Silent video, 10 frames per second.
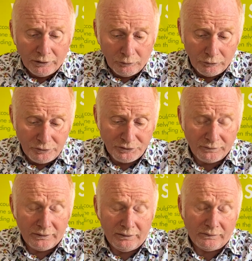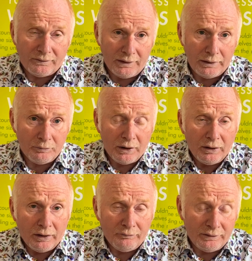You will also then need the name
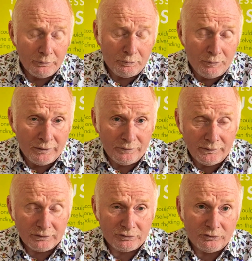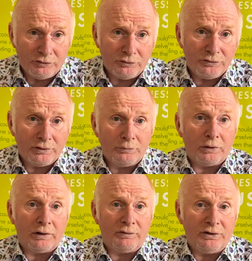and the national insurance number
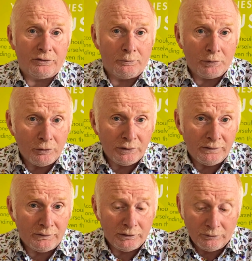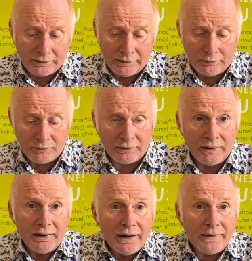of each employee that you are claiming,
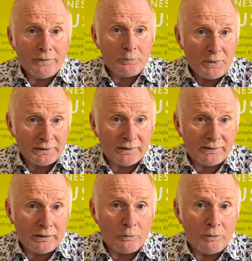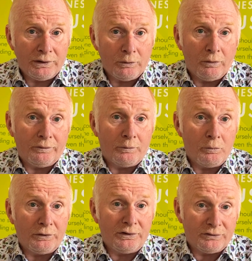and the bank account where you want the
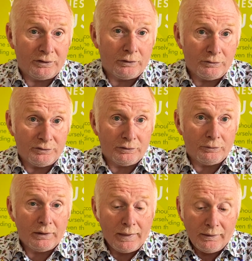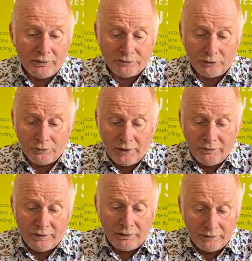money to go to. So
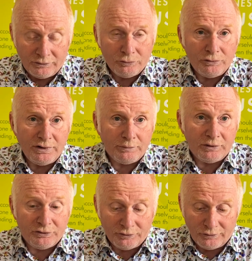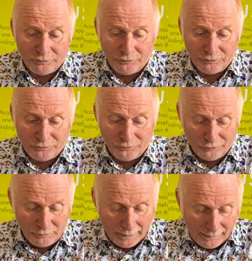it's a reasonably straightforward
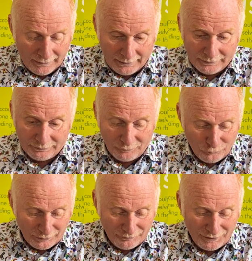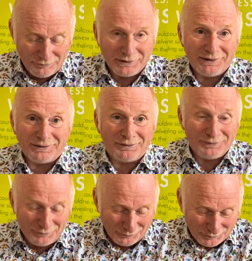form. And one of our regular
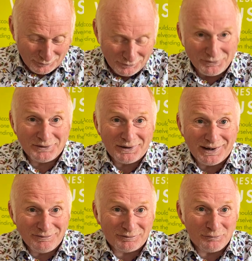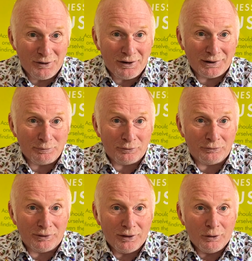contributors, David from
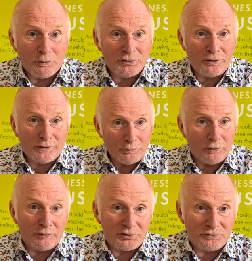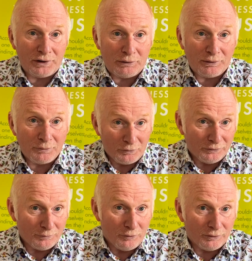Hartlepool, was on the ball straight away on
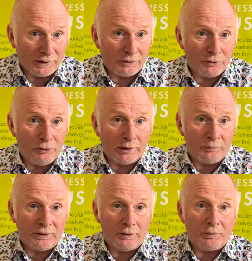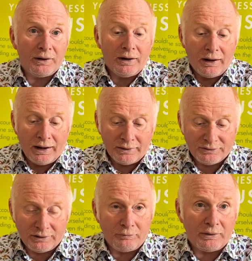Monday morning, calling me up,
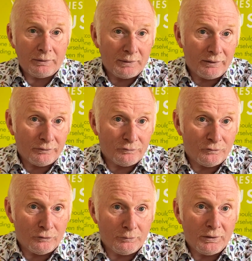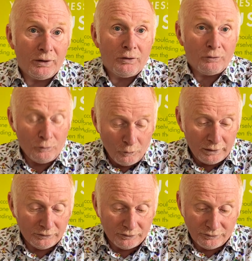asking me about the form.
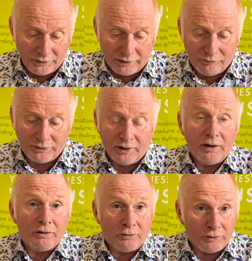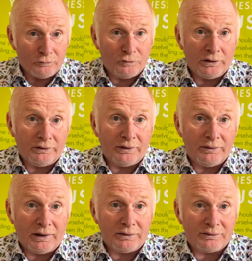Well done, David. Got it filled in
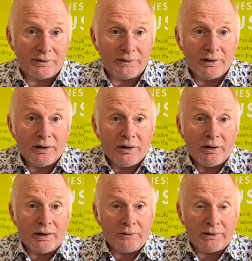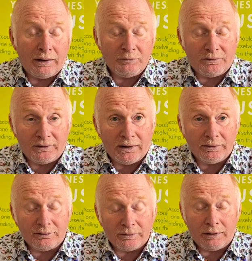nicely. And it came to the
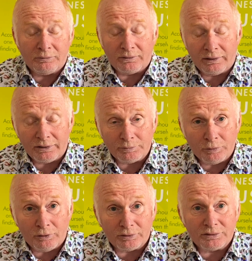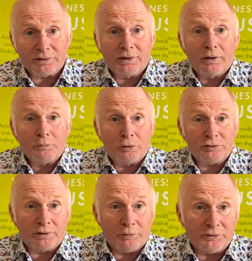end, came to the last box,
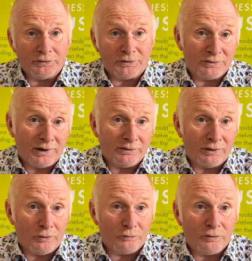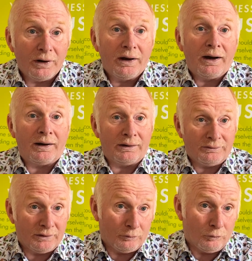pushed the button to send it off, and it
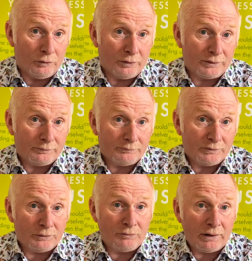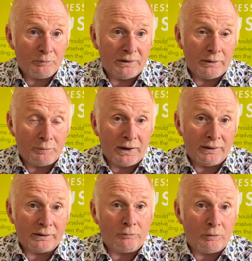didn't work. So he rang me in a
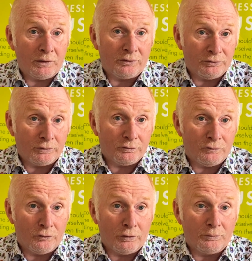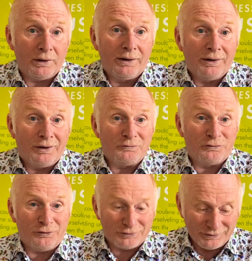panic. We went through the form.
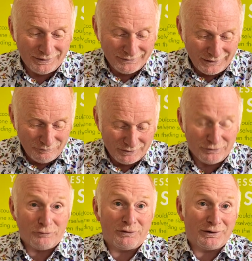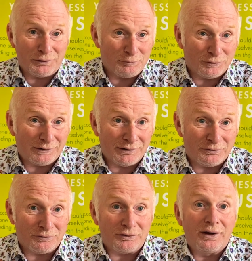Unfortunately, David's not very computer
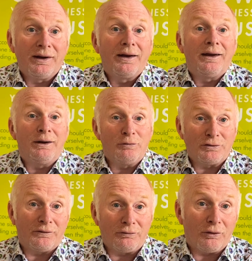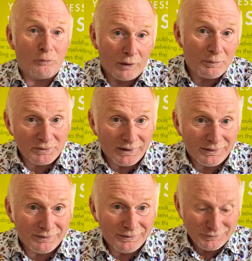literate. He was on the wrong website.